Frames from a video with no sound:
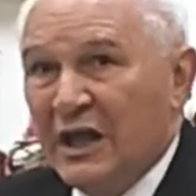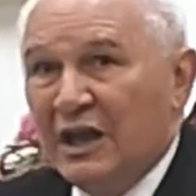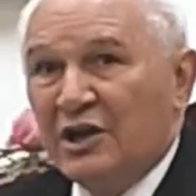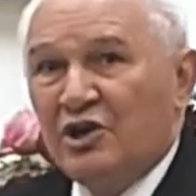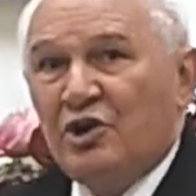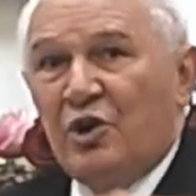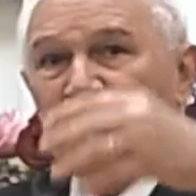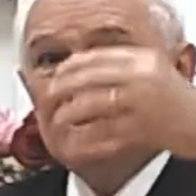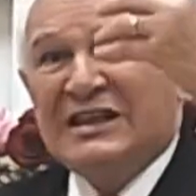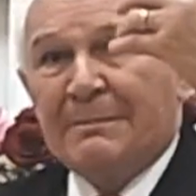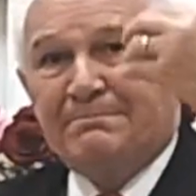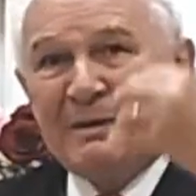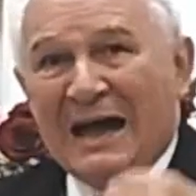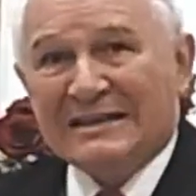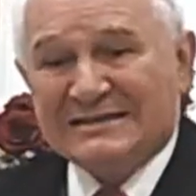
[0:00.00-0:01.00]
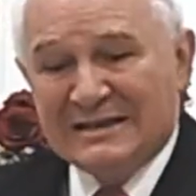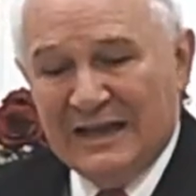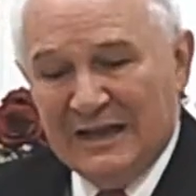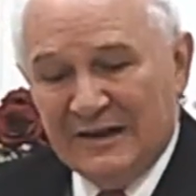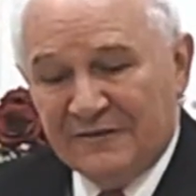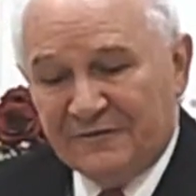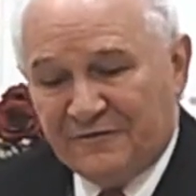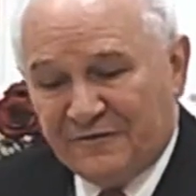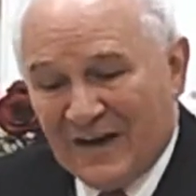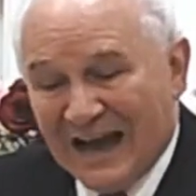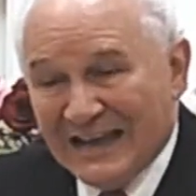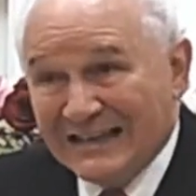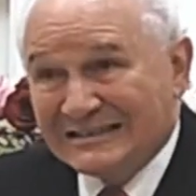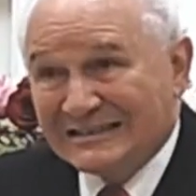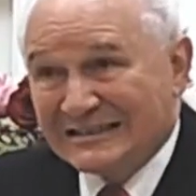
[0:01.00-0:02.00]
being away from the Lord,
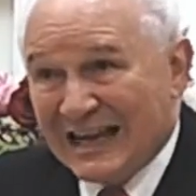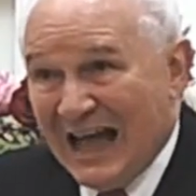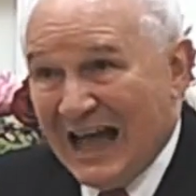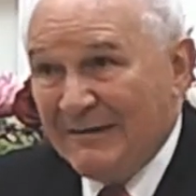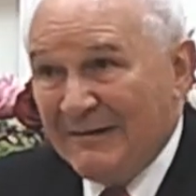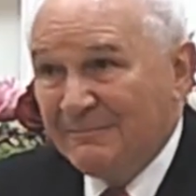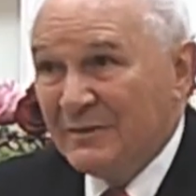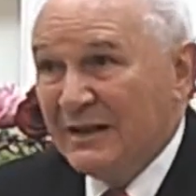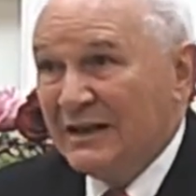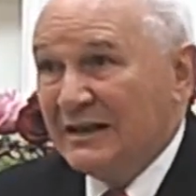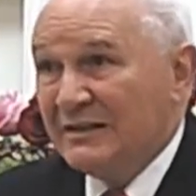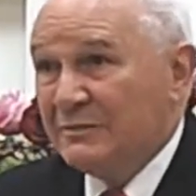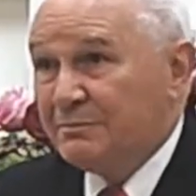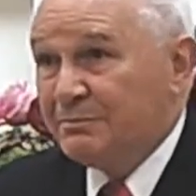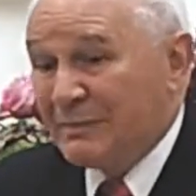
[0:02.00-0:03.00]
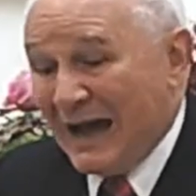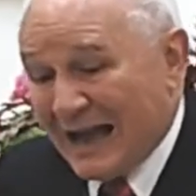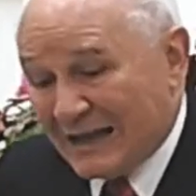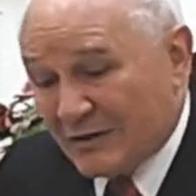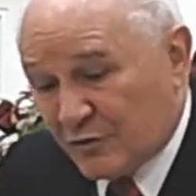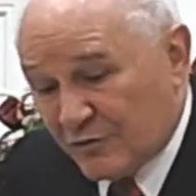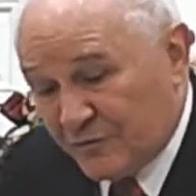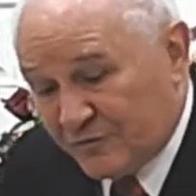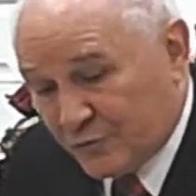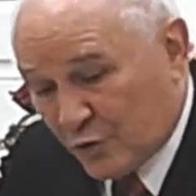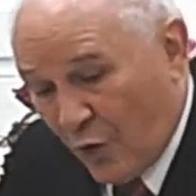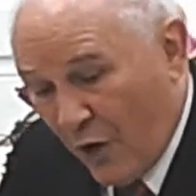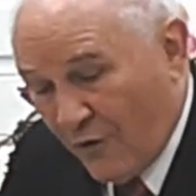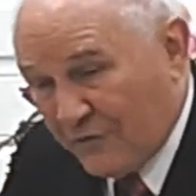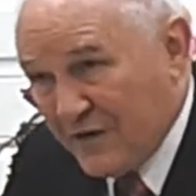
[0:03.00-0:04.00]
long, away from the peace.
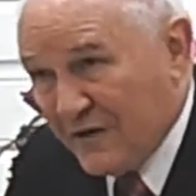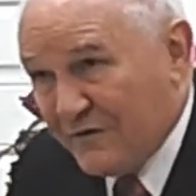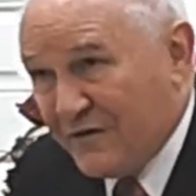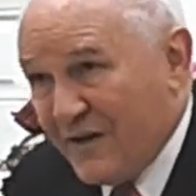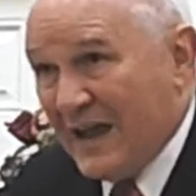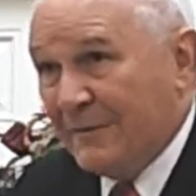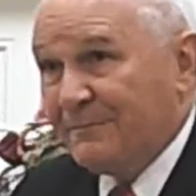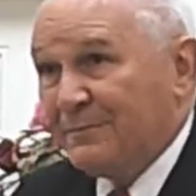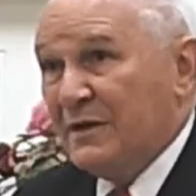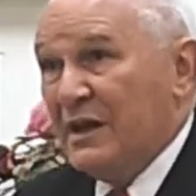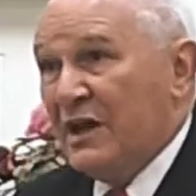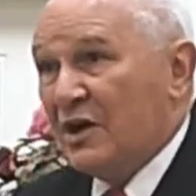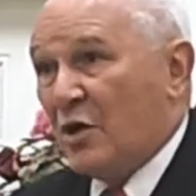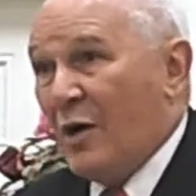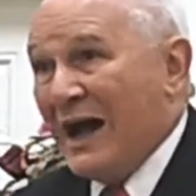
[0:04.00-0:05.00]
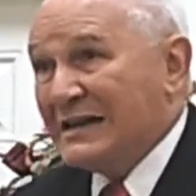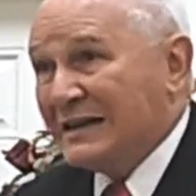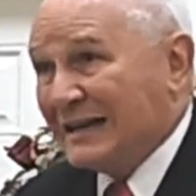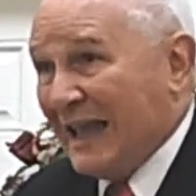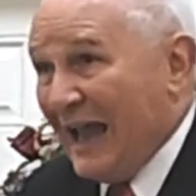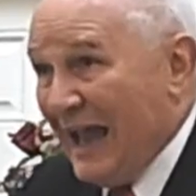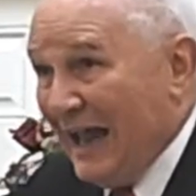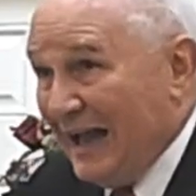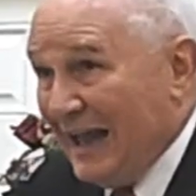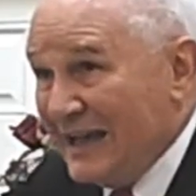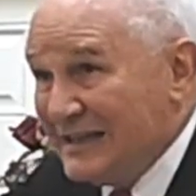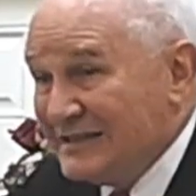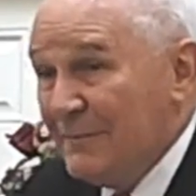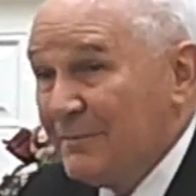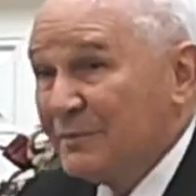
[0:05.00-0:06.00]
You enter to
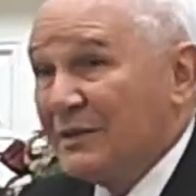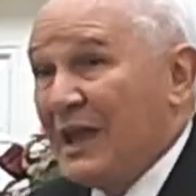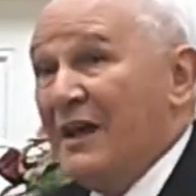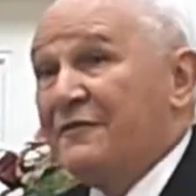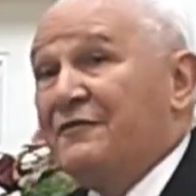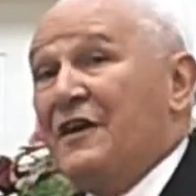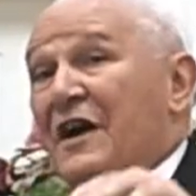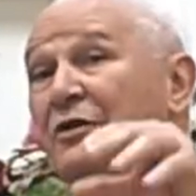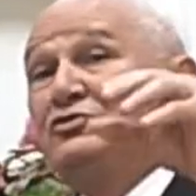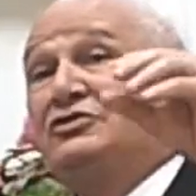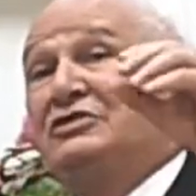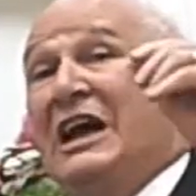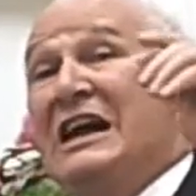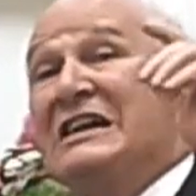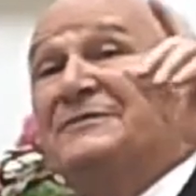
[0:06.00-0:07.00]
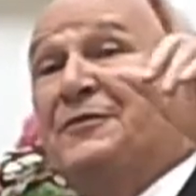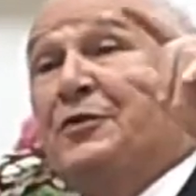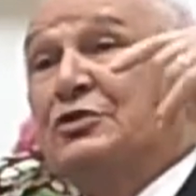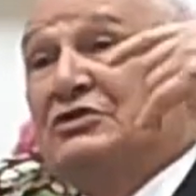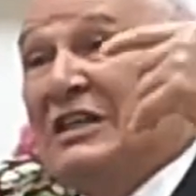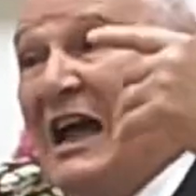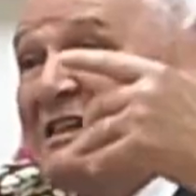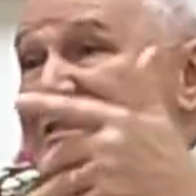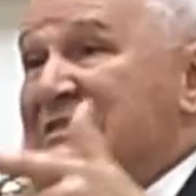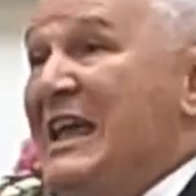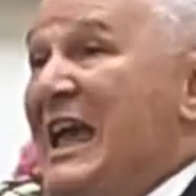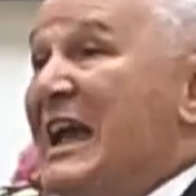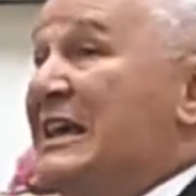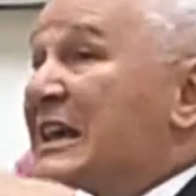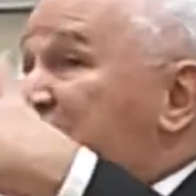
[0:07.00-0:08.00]
live with those that are going